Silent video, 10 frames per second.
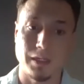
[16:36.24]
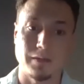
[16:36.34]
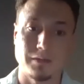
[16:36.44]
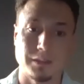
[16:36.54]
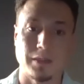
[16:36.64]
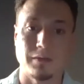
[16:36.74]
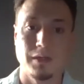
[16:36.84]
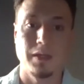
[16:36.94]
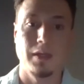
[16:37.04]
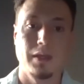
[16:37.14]
So
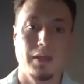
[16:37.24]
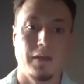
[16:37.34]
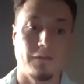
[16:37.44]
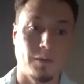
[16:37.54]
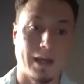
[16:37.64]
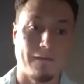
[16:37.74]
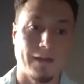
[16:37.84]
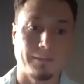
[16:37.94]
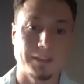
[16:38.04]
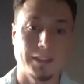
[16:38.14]
if you have
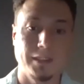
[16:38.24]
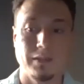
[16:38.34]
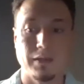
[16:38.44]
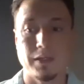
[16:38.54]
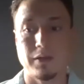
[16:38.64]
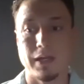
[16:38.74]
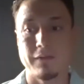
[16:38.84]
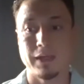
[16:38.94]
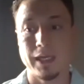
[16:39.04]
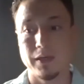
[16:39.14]
Hep C and you're
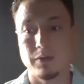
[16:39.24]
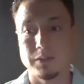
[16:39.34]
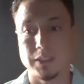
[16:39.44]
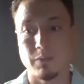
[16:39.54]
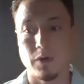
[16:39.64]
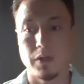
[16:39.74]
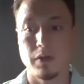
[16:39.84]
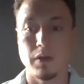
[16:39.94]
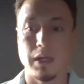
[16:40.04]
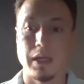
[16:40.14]
having anal with
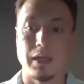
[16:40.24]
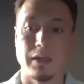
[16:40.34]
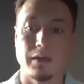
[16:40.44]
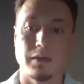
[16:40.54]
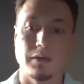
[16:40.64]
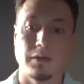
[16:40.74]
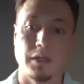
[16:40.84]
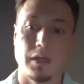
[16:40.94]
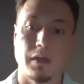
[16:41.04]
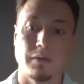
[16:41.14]
someone, and
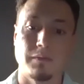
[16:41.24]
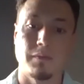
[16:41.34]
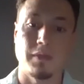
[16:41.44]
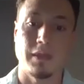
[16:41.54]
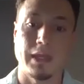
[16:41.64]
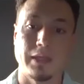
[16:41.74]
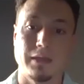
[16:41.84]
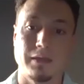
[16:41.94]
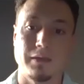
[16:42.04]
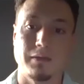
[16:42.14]
they
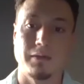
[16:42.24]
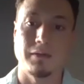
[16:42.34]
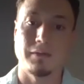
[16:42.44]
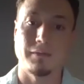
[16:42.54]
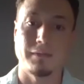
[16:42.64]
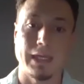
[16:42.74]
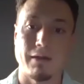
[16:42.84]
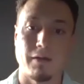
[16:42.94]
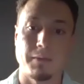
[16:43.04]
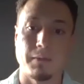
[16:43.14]

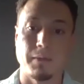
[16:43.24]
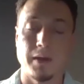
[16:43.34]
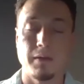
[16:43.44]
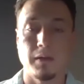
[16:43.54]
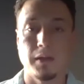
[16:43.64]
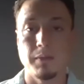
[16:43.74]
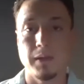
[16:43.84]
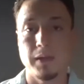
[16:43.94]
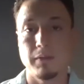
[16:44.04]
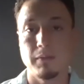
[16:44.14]
tear up your butt a little
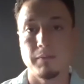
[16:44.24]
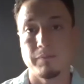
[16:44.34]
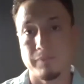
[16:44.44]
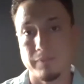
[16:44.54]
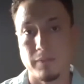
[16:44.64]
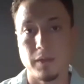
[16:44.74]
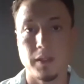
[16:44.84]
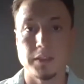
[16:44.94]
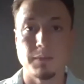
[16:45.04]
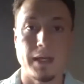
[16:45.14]
bit,
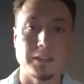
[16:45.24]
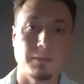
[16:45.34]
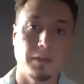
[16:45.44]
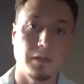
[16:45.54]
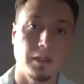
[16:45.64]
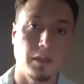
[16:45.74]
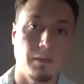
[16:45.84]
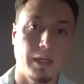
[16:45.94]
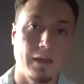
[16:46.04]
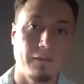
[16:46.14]
there's a possibility that you
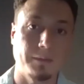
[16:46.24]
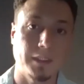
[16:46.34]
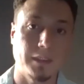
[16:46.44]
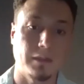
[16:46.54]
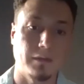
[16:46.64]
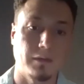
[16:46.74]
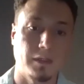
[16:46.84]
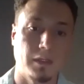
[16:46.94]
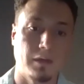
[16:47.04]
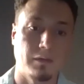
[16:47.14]
might have Hep C.
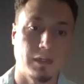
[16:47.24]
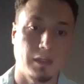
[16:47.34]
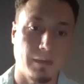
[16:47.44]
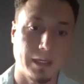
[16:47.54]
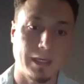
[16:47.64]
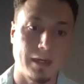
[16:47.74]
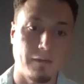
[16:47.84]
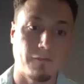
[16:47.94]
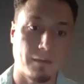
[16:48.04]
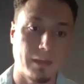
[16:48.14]
That you might get it
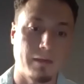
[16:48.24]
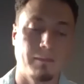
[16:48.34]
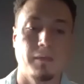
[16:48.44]
from them.